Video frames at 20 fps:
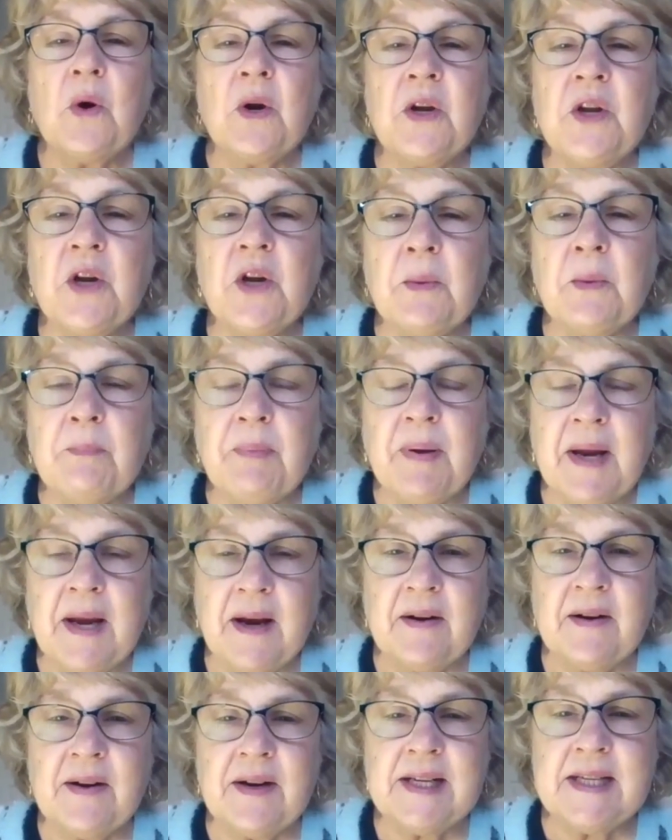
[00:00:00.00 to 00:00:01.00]
Were your
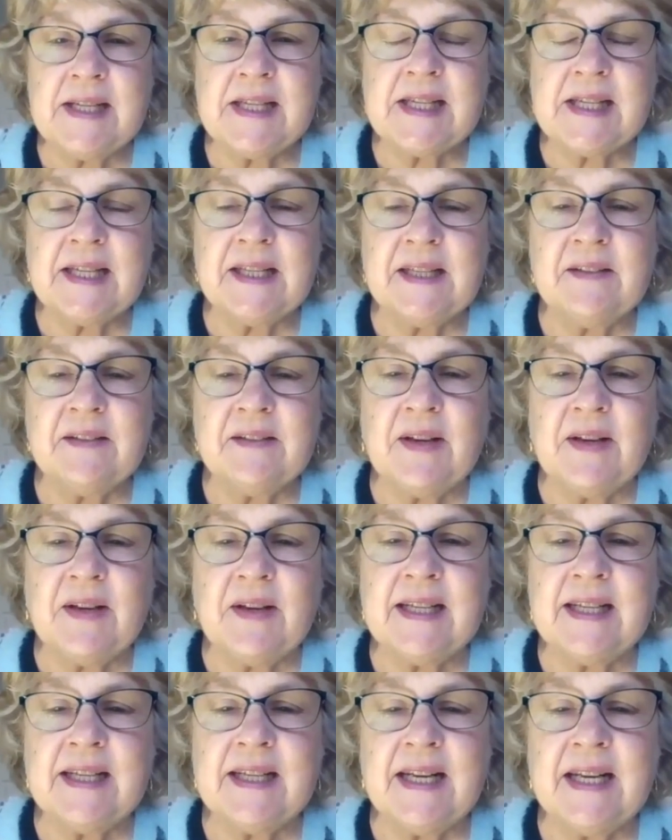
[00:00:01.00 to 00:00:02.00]
parents
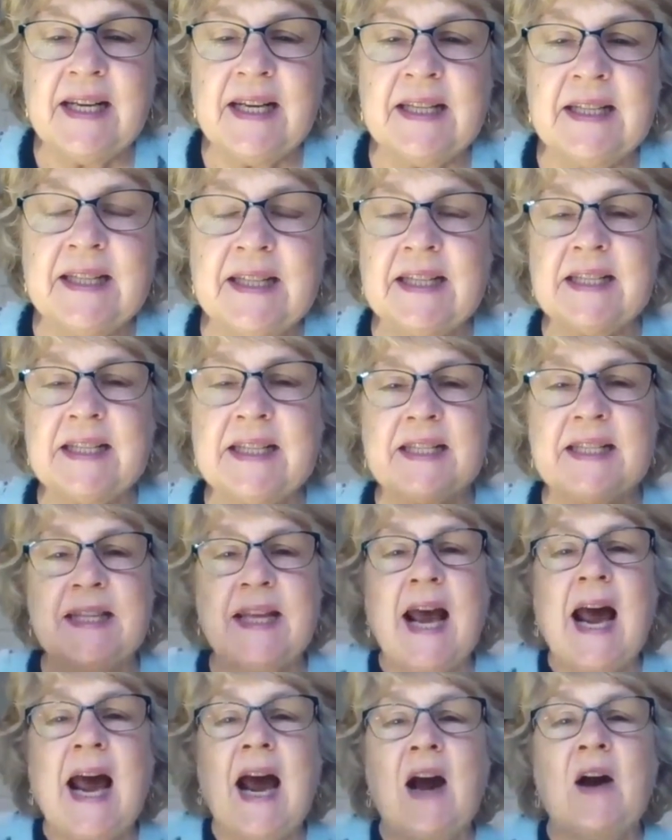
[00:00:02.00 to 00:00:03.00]
living in
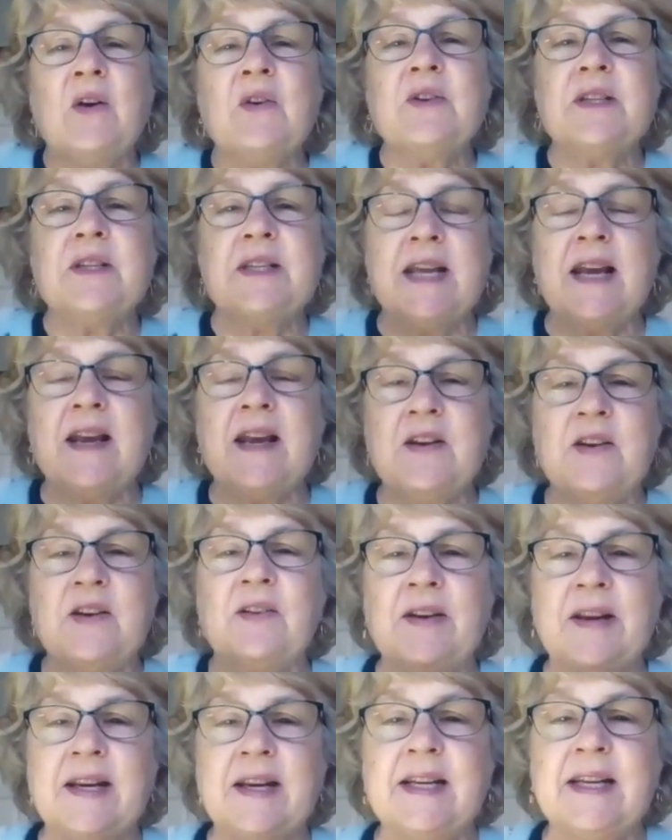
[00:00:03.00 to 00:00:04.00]
the house that
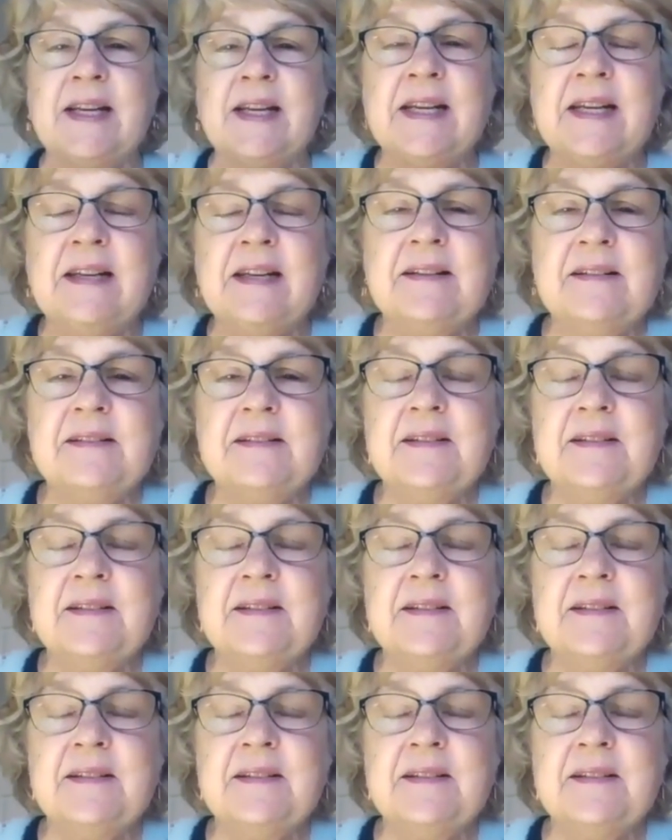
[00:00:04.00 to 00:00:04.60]
you're in?